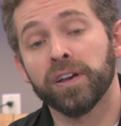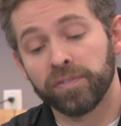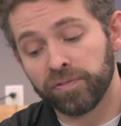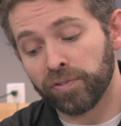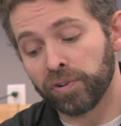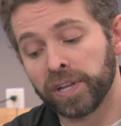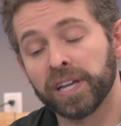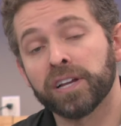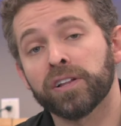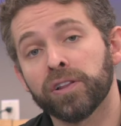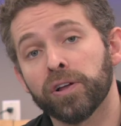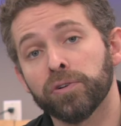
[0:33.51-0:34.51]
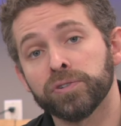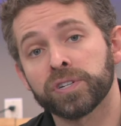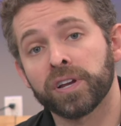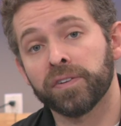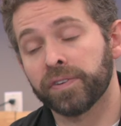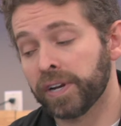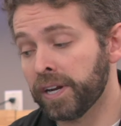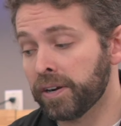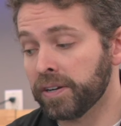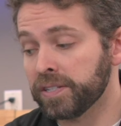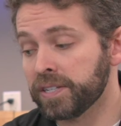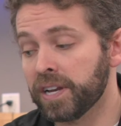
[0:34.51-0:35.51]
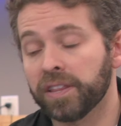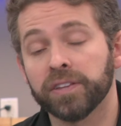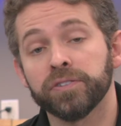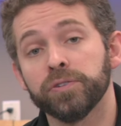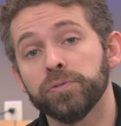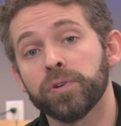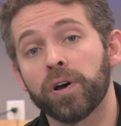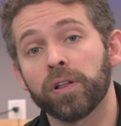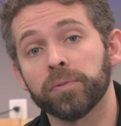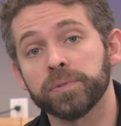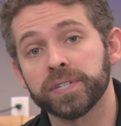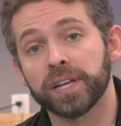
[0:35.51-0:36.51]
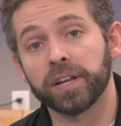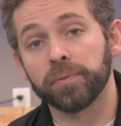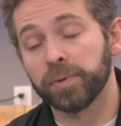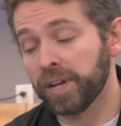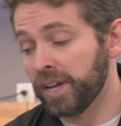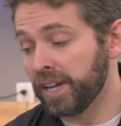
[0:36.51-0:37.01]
fully enclosed cover here instead of the 2-column setup.